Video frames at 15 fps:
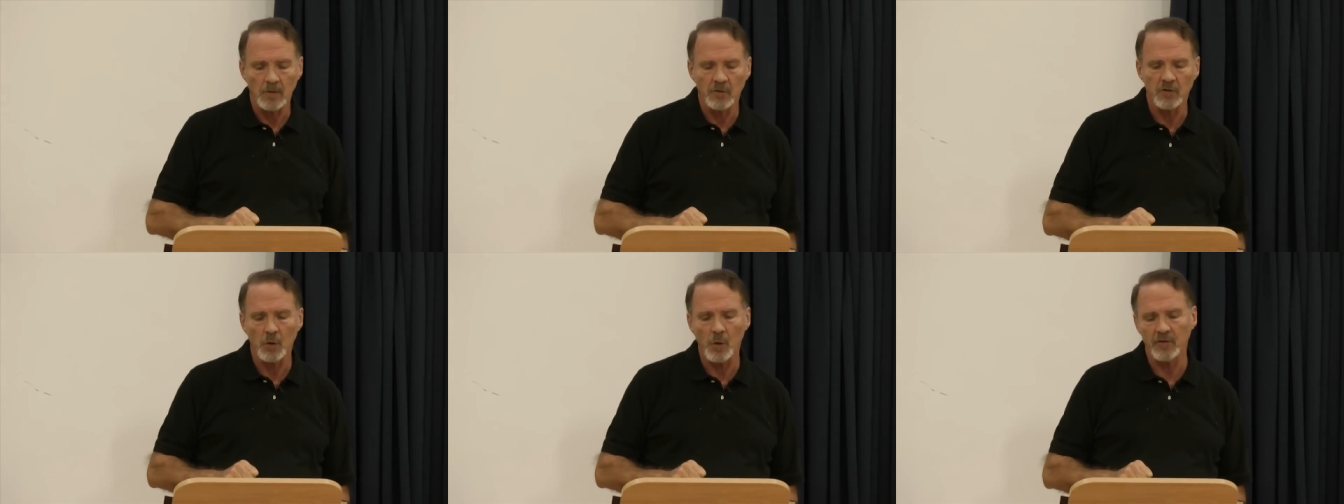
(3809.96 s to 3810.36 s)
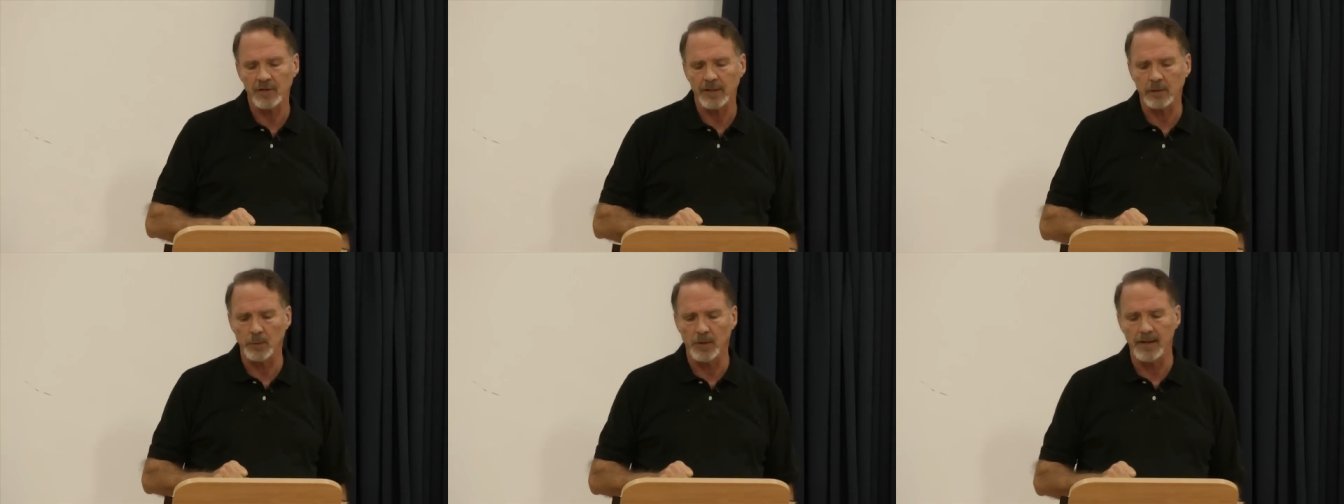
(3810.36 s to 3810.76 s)
so I
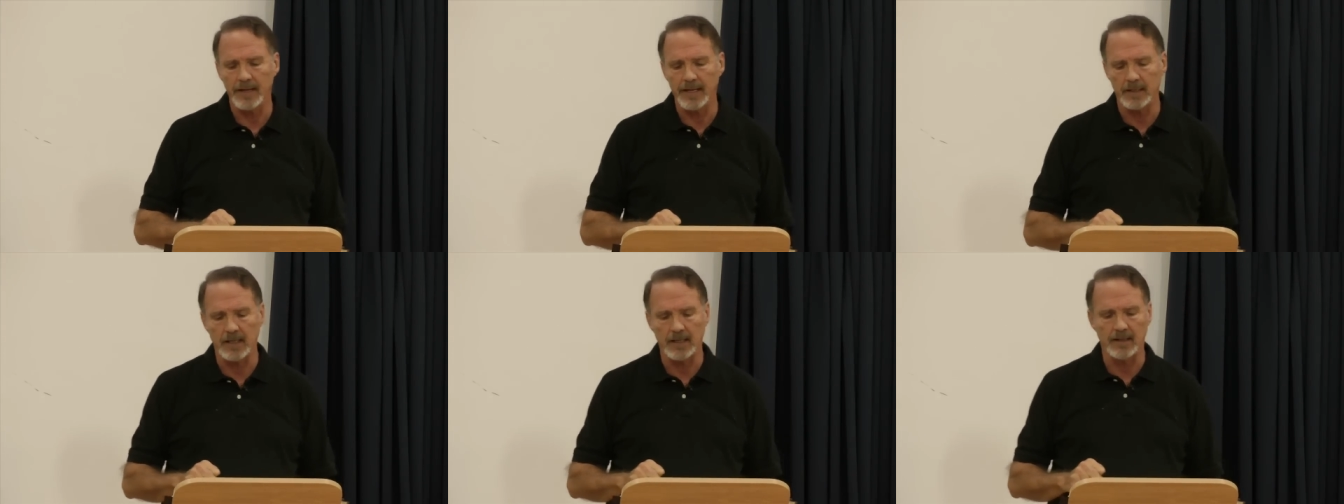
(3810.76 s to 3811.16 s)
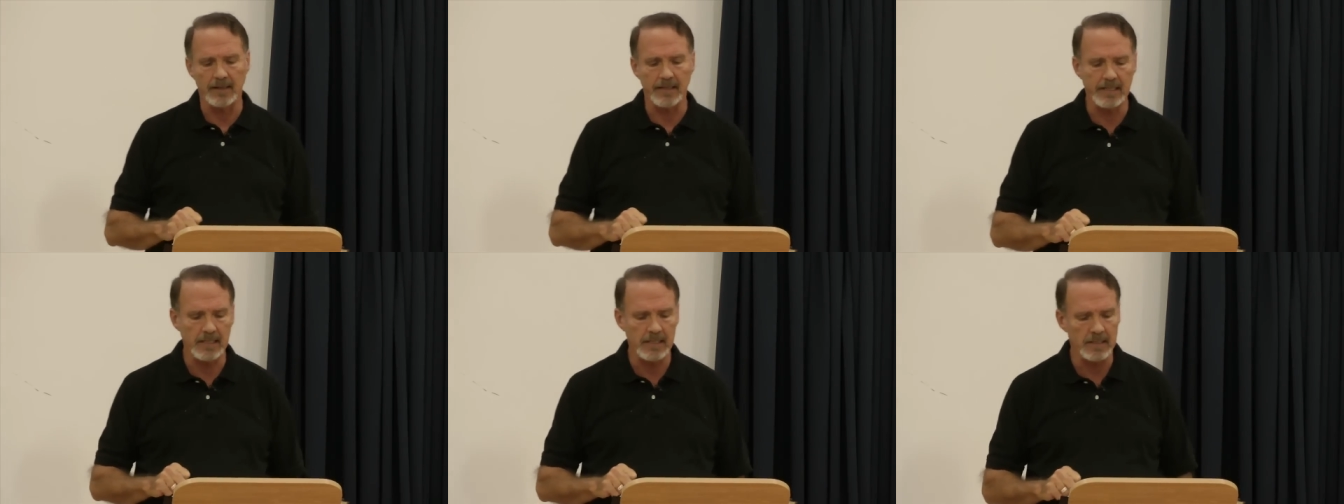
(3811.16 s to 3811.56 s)
say to Elaine,
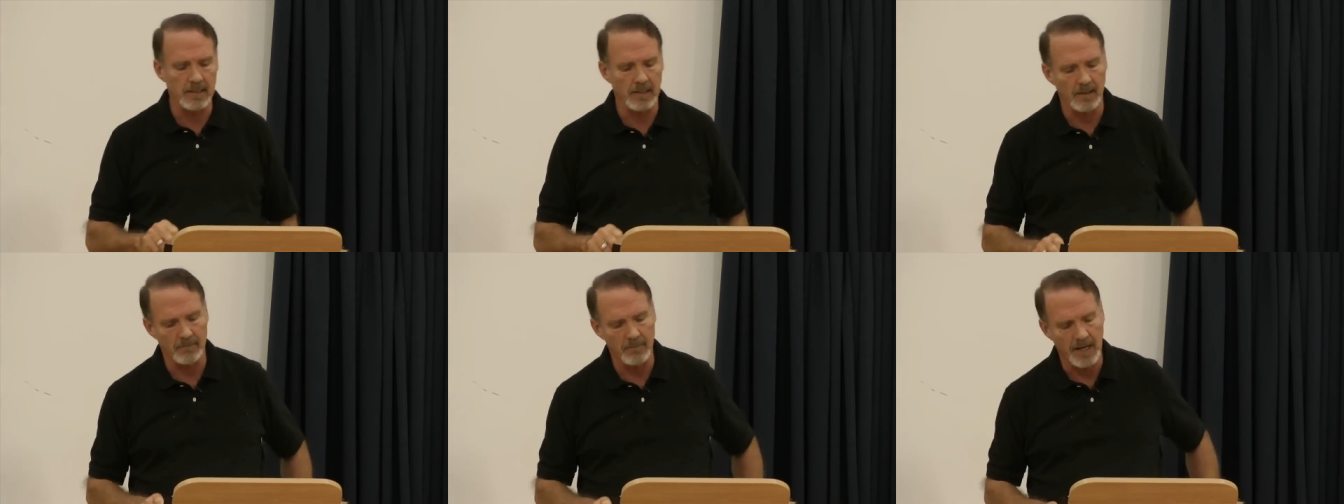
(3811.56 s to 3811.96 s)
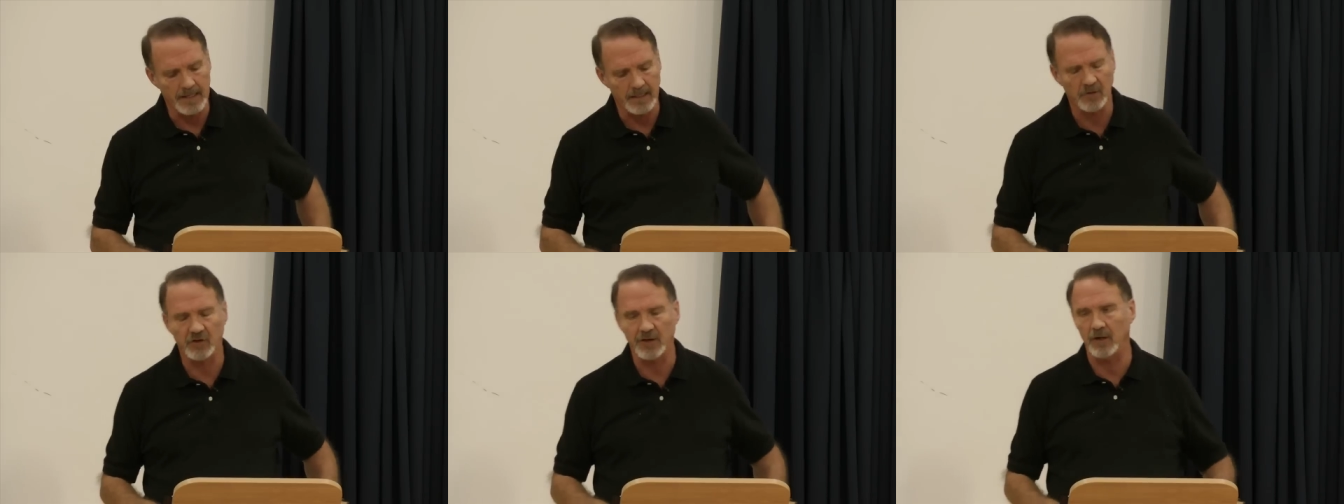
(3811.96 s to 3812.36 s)
by
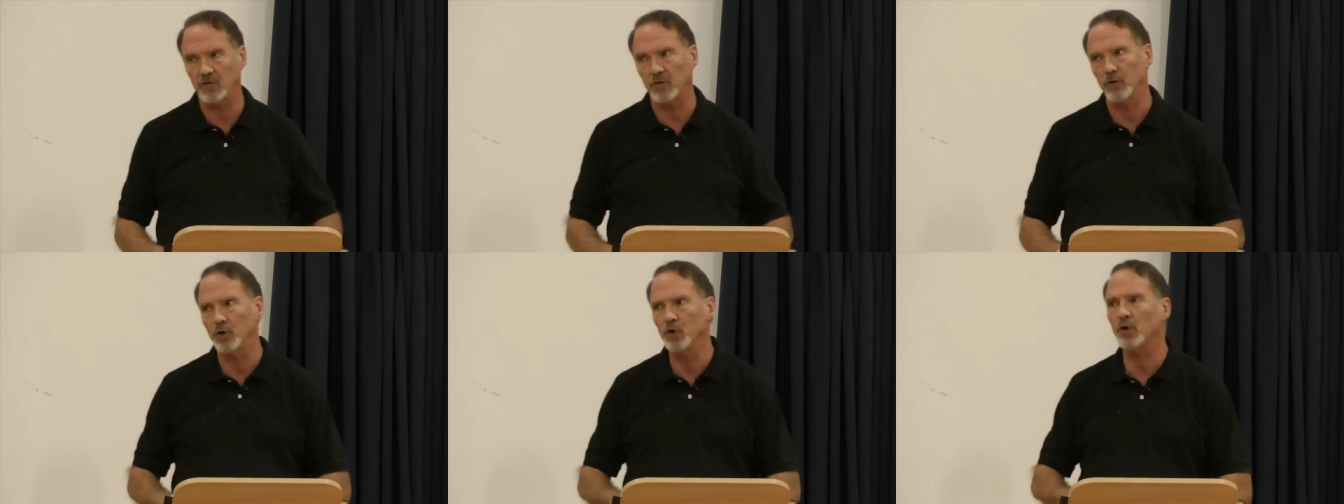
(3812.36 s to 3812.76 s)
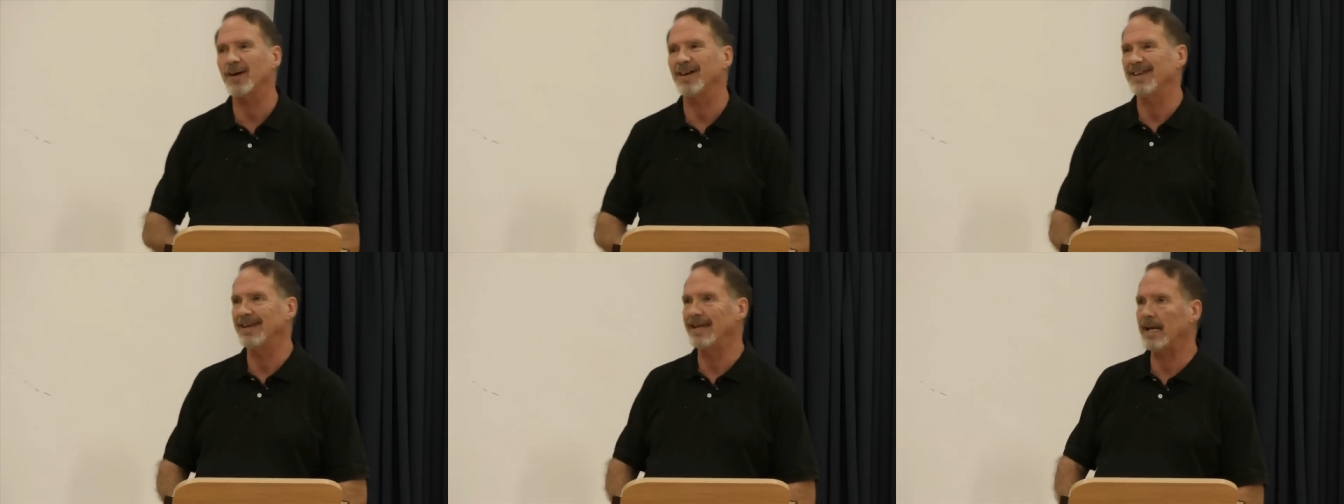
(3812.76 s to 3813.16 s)
any chance, are you
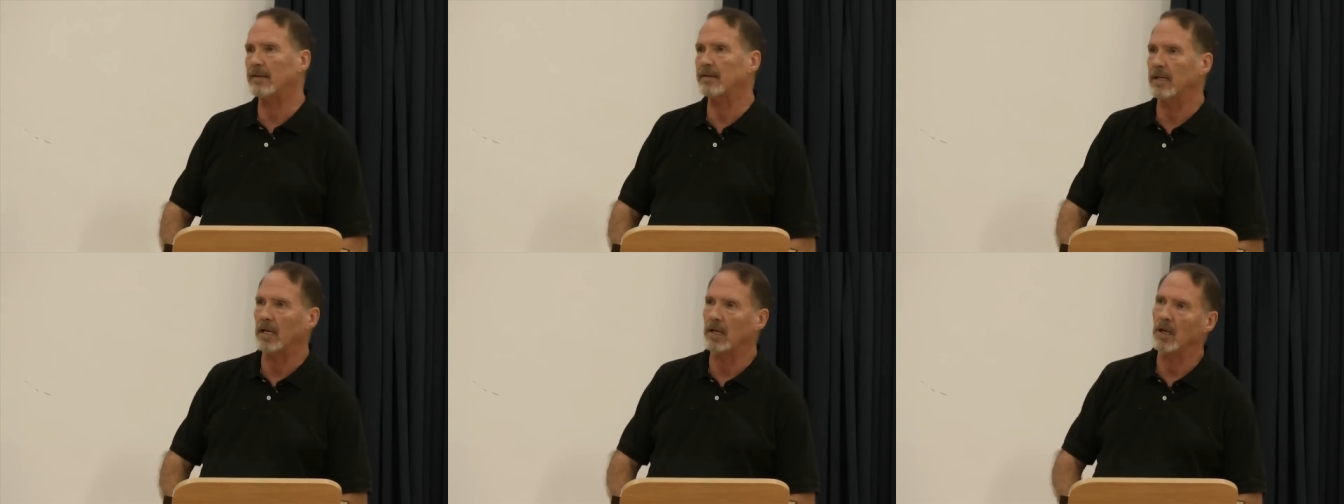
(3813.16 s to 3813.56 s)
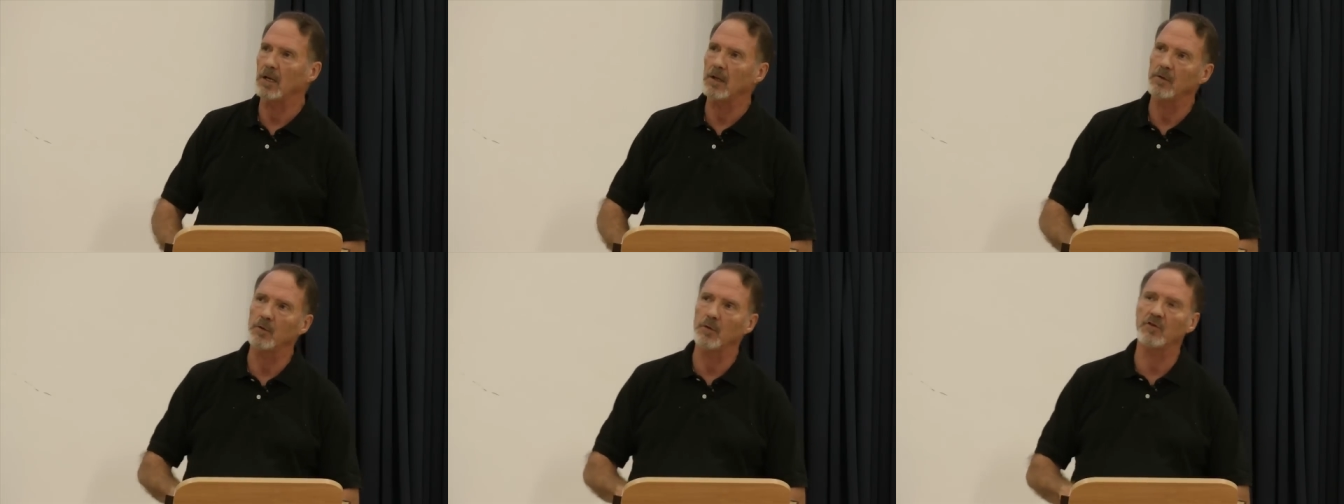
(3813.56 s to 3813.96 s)
connecting
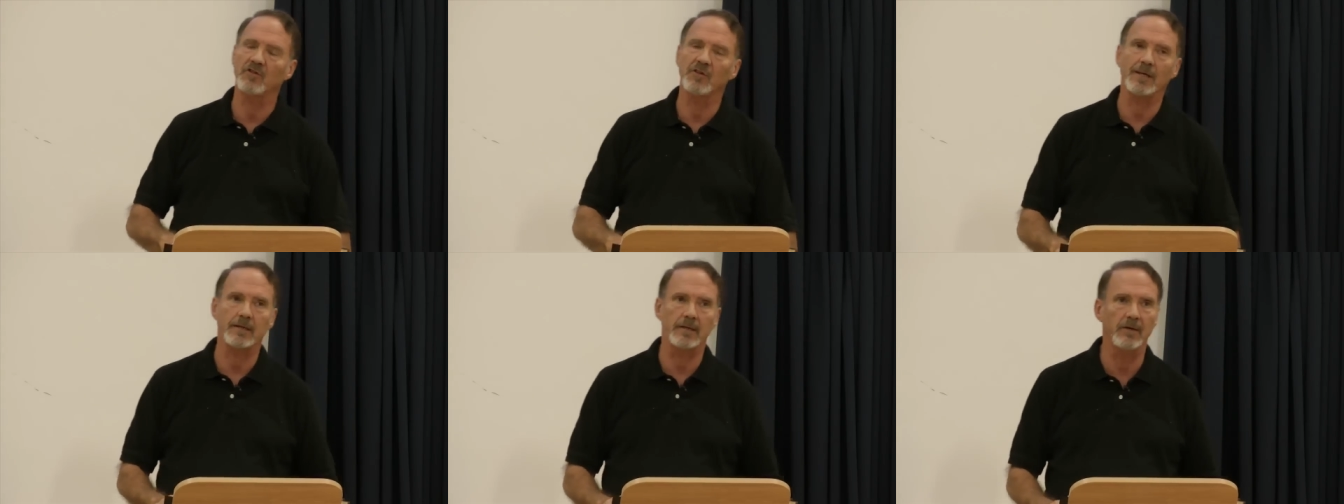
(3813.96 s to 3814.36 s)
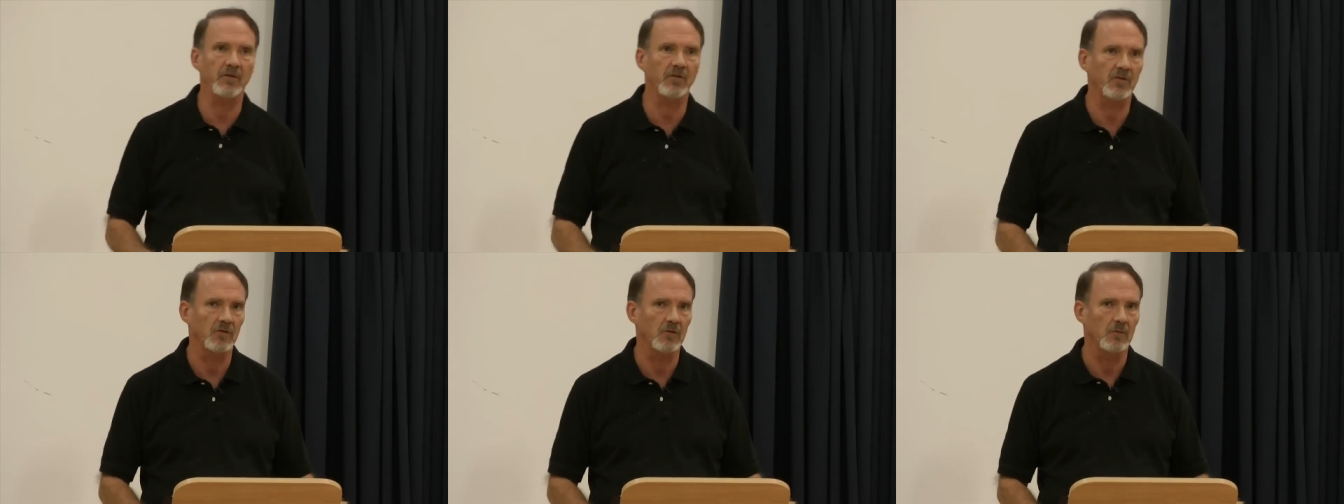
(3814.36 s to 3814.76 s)
your
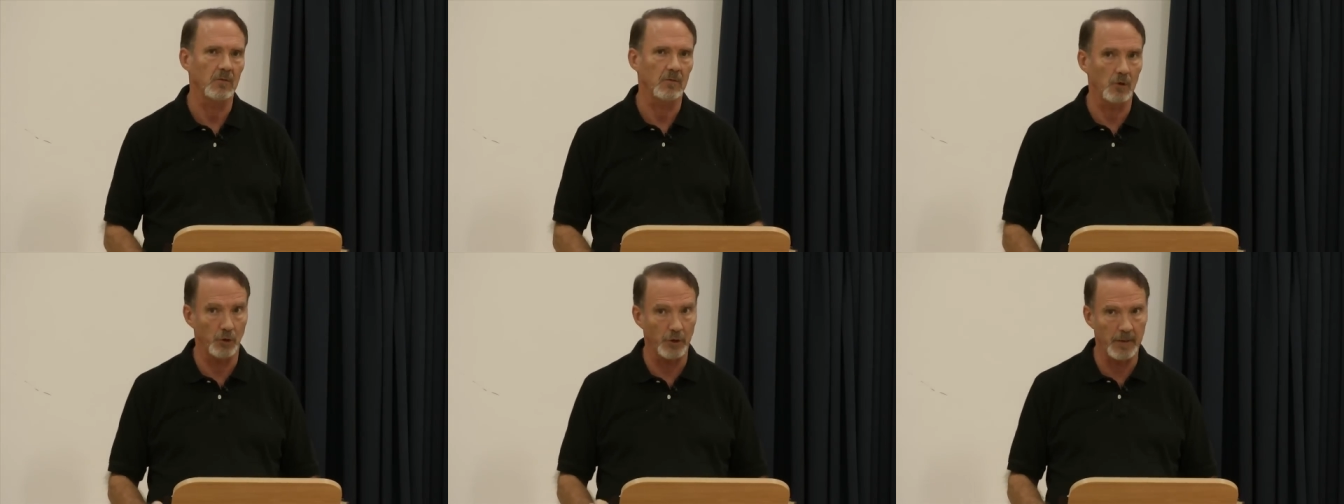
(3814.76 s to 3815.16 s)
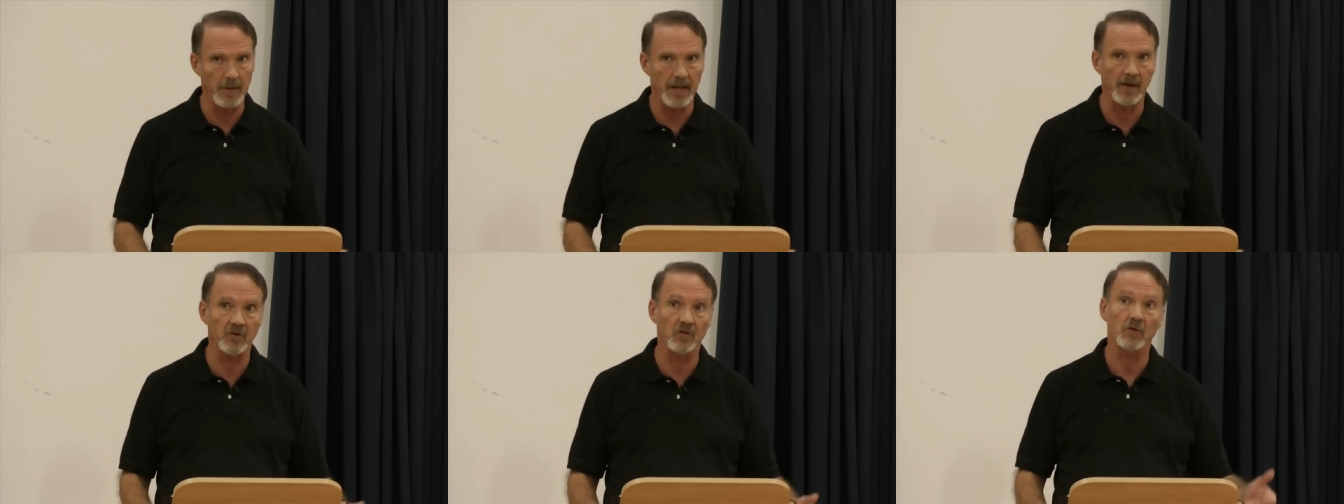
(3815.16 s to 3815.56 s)
sickness, your
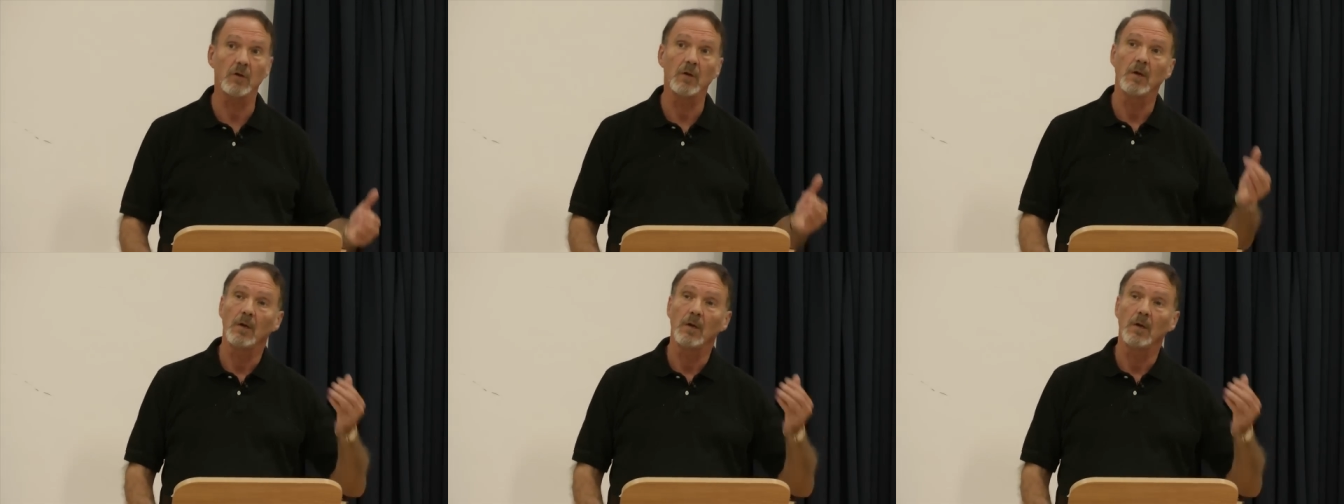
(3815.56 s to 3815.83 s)
MS,